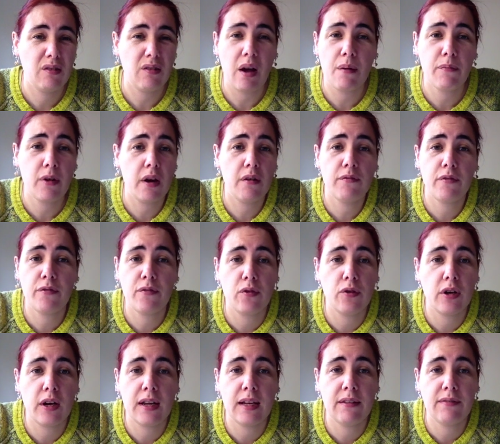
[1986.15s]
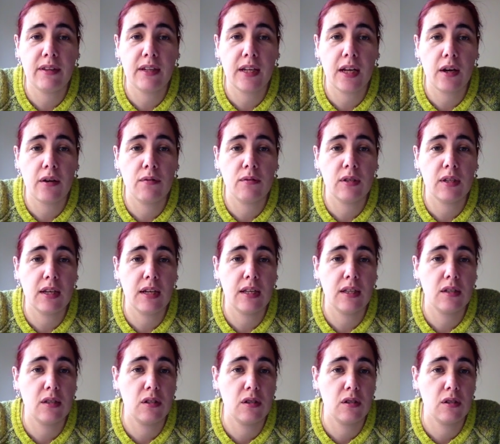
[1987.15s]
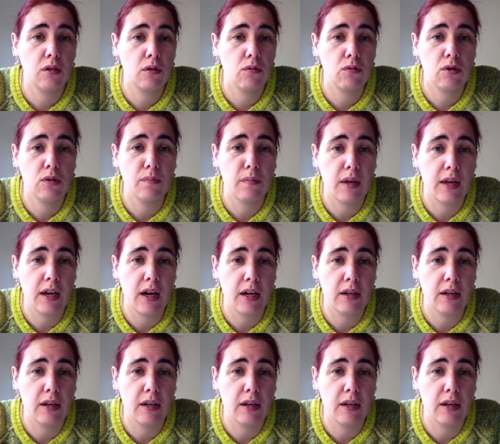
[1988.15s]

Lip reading: I'm going for fortnightly videos. It suits me.